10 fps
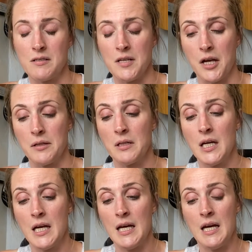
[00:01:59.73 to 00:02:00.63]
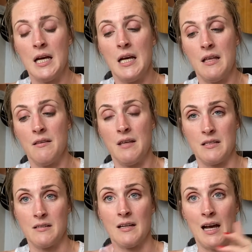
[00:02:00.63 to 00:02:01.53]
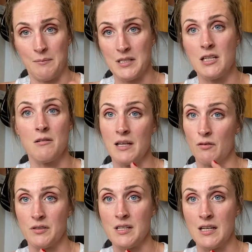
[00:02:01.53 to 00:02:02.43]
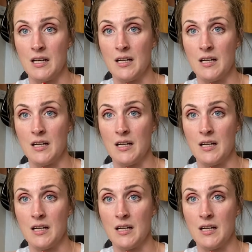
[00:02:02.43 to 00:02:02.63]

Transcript: So there's absolutely, obviously,